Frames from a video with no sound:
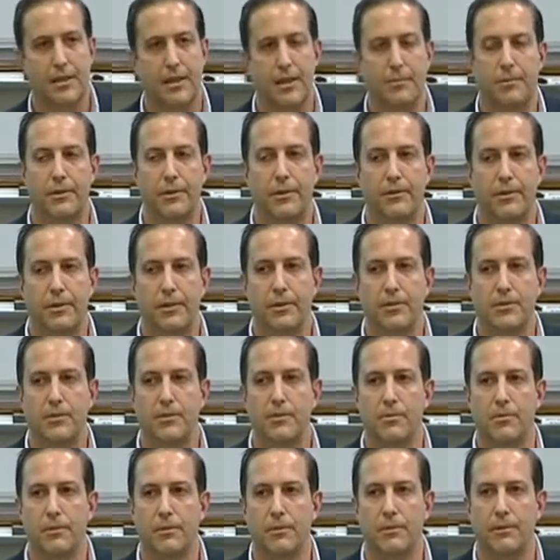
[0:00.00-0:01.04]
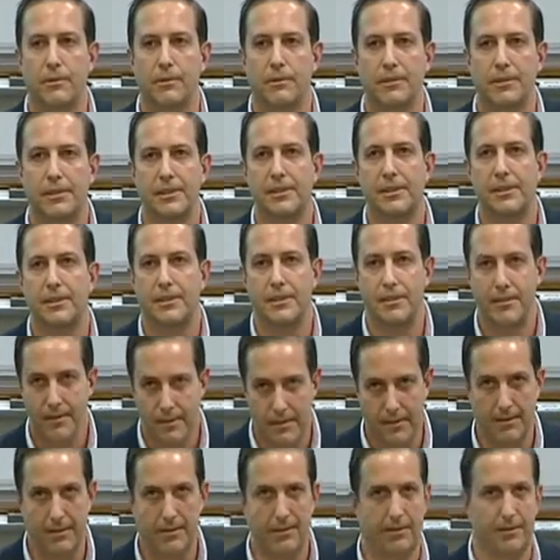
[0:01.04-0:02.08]
I am leaving the school
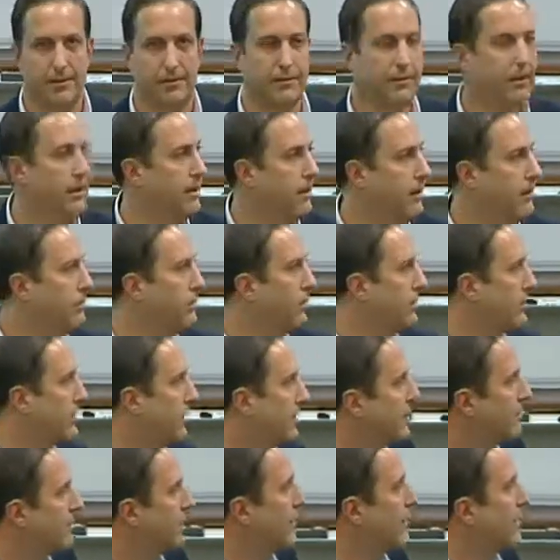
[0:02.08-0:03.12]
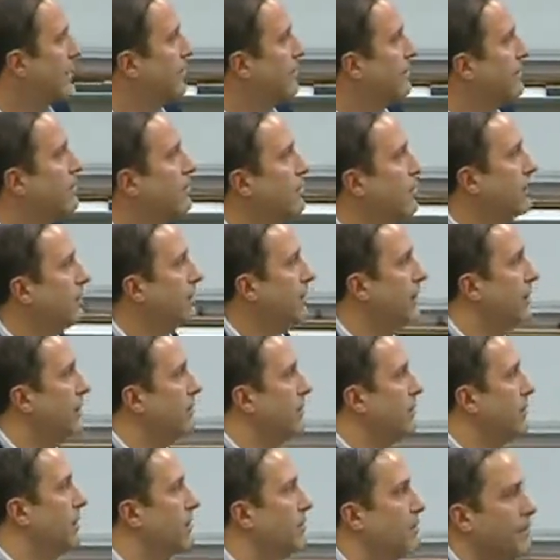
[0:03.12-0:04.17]
this year. And we'll talk about that if you want
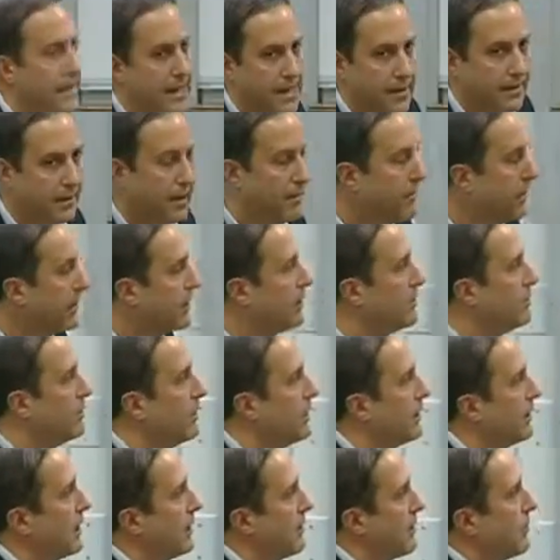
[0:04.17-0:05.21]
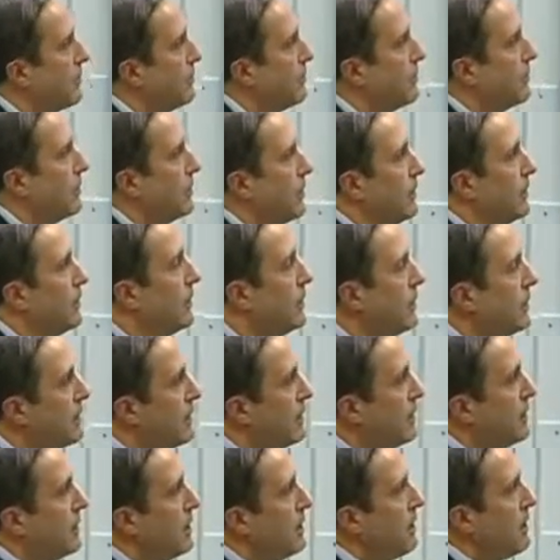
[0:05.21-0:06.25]
later, but I'm not going to bring that through here.
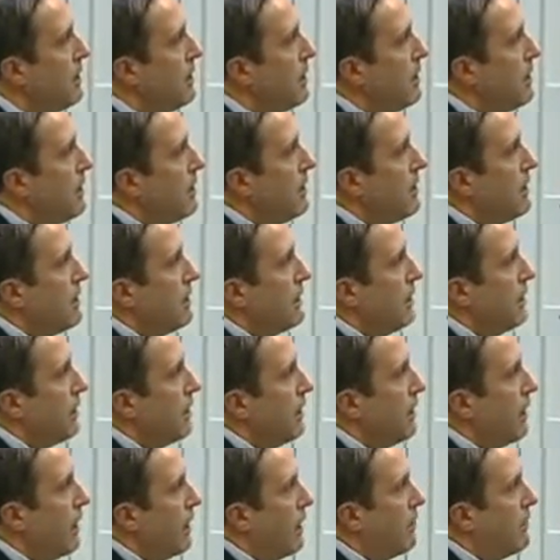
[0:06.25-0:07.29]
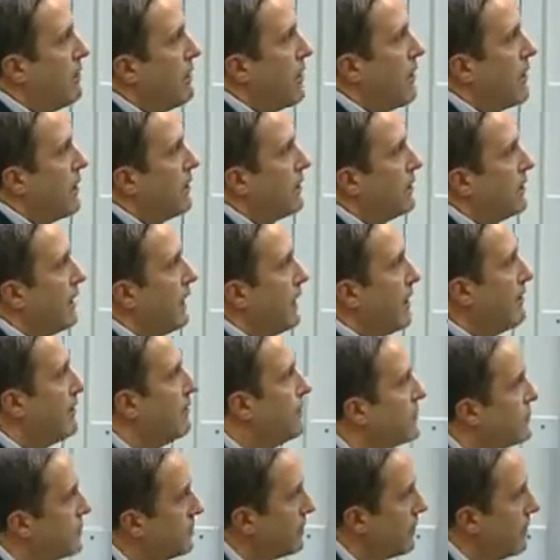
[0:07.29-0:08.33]
I
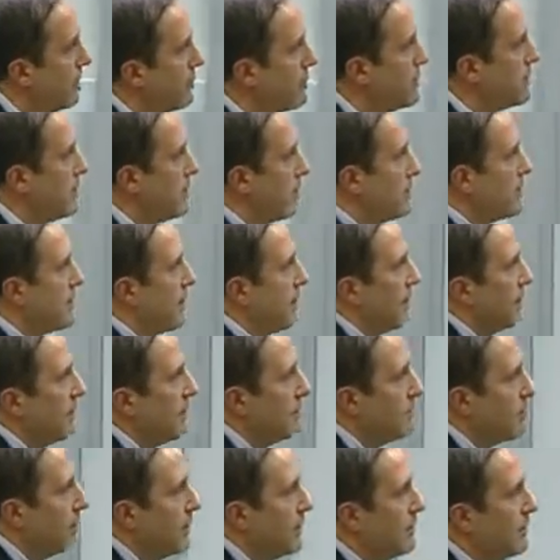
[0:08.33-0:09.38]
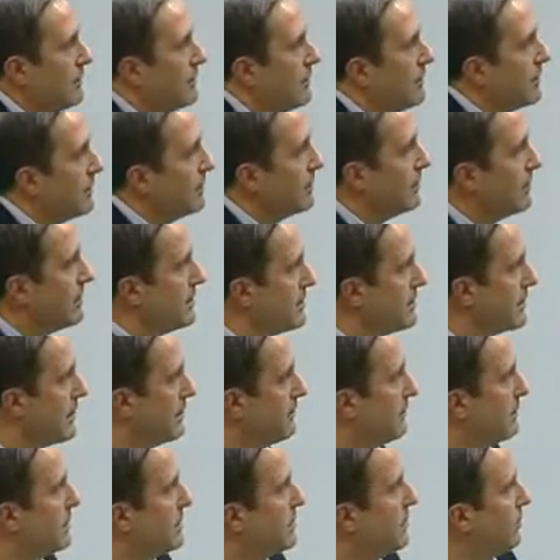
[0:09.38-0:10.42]
have 2 daughters and a son, a brand new baby. He's
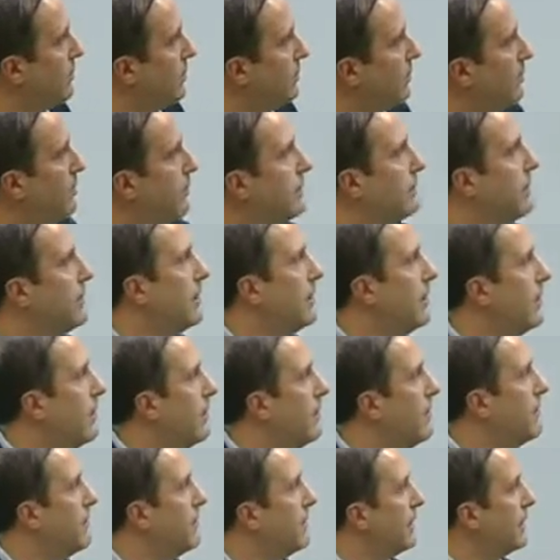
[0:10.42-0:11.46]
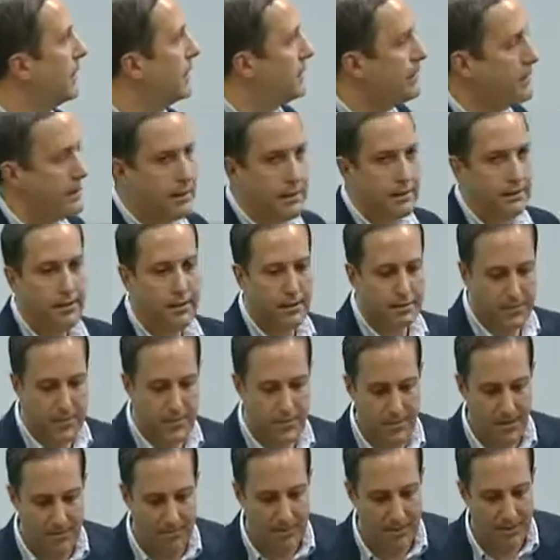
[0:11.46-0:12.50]
8 months old, and they love to
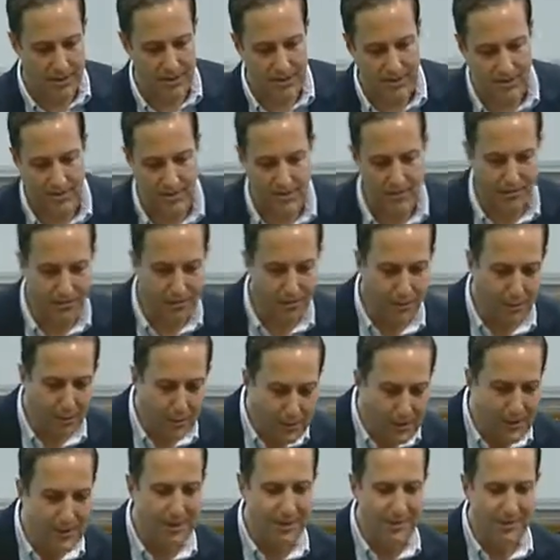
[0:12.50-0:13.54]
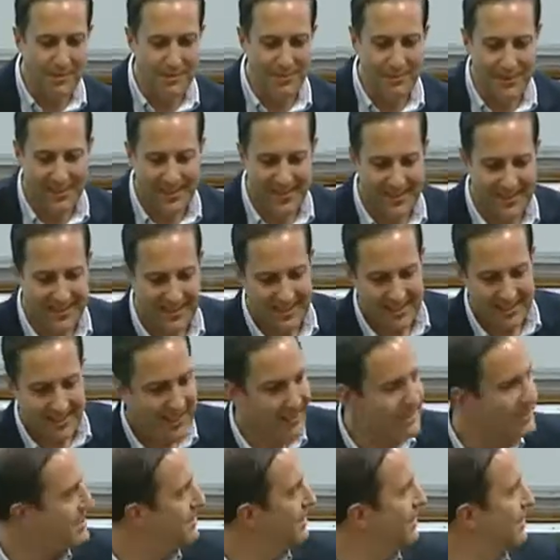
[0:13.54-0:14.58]
draw pictures for you,
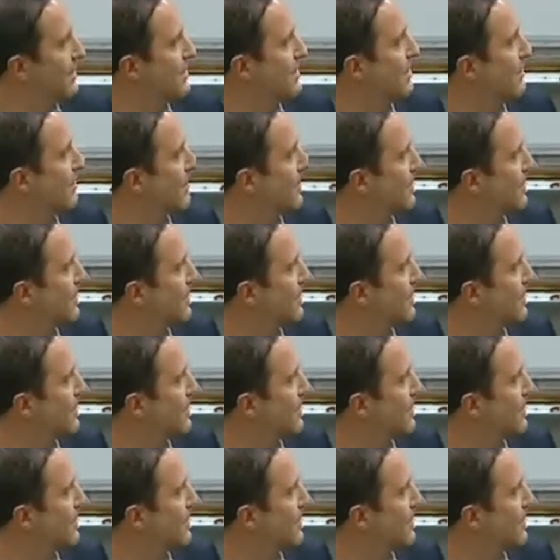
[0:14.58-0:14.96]
and today is no